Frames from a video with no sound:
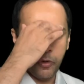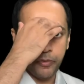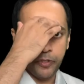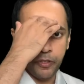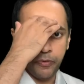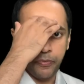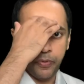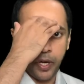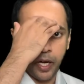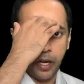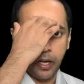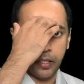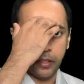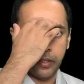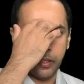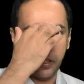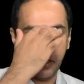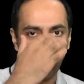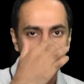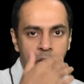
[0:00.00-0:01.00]
the
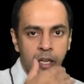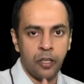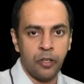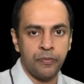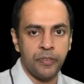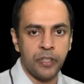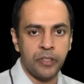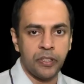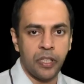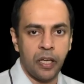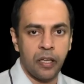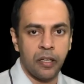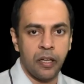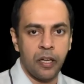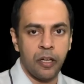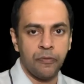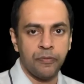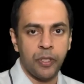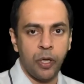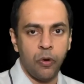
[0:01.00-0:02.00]
Father, and of the Son,
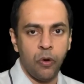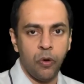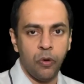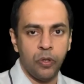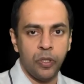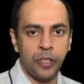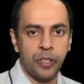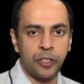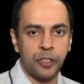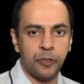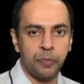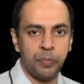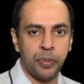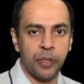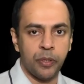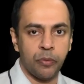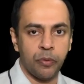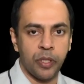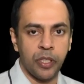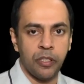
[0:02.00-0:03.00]
and of the Holy
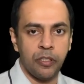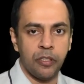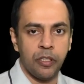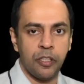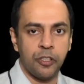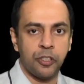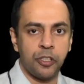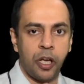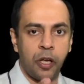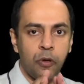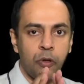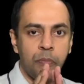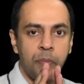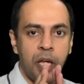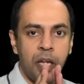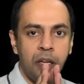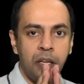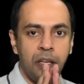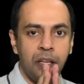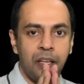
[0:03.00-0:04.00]
Spirit. Uh, Shalom
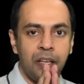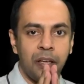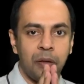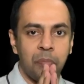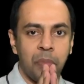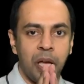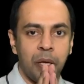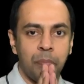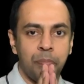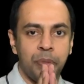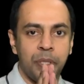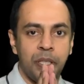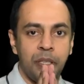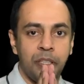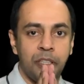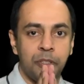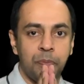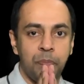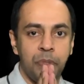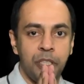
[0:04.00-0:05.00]
Aleichem. Uh,
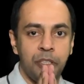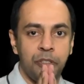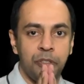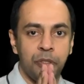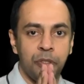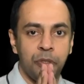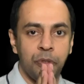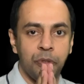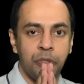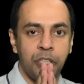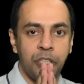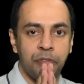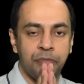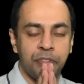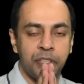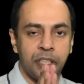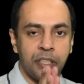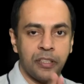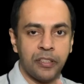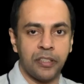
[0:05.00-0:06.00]
peace be to you, dear
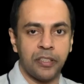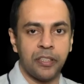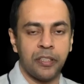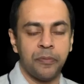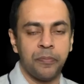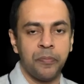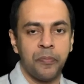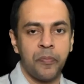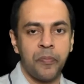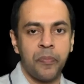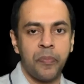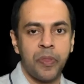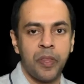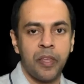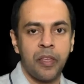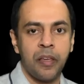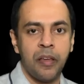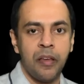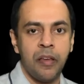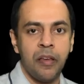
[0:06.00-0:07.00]
friends.
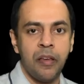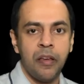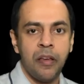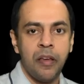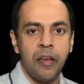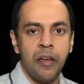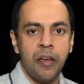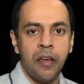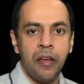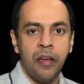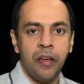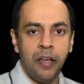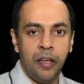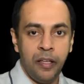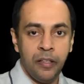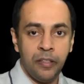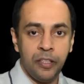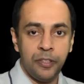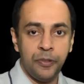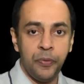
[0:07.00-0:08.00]

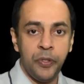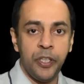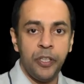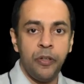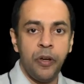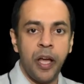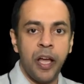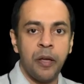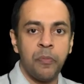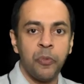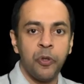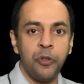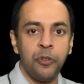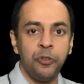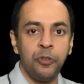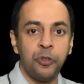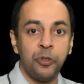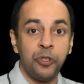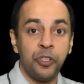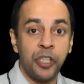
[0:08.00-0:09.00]
In this video, I am going
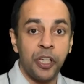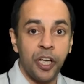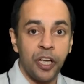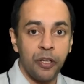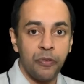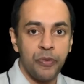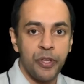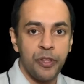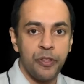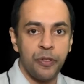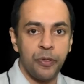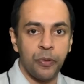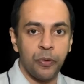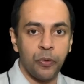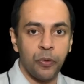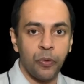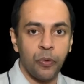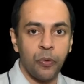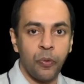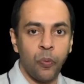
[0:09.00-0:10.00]
to share with you
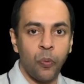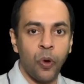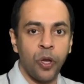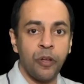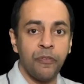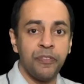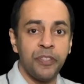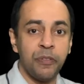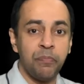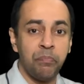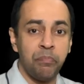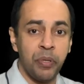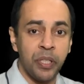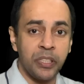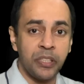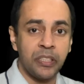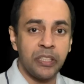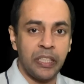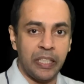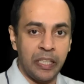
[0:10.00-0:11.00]
one of the
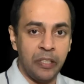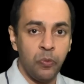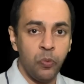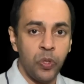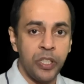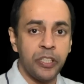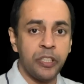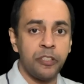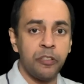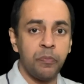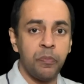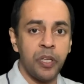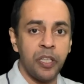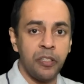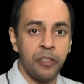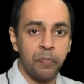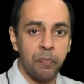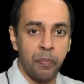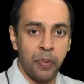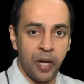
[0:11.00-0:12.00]
best
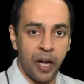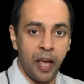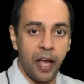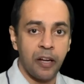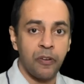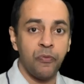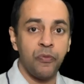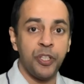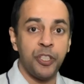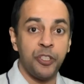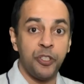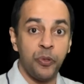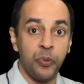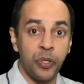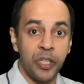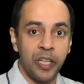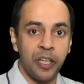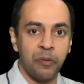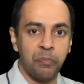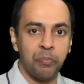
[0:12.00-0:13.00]
investment plan which you
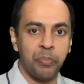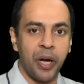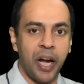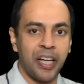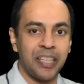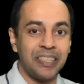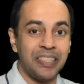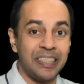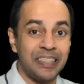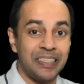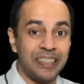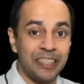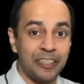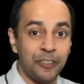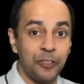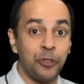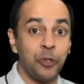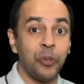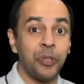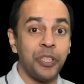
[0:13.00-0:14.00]
can practice
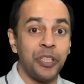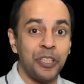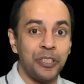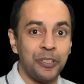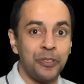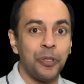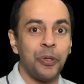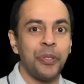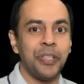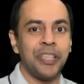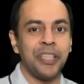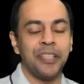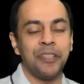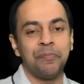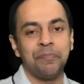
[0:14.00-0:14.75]
in 2020.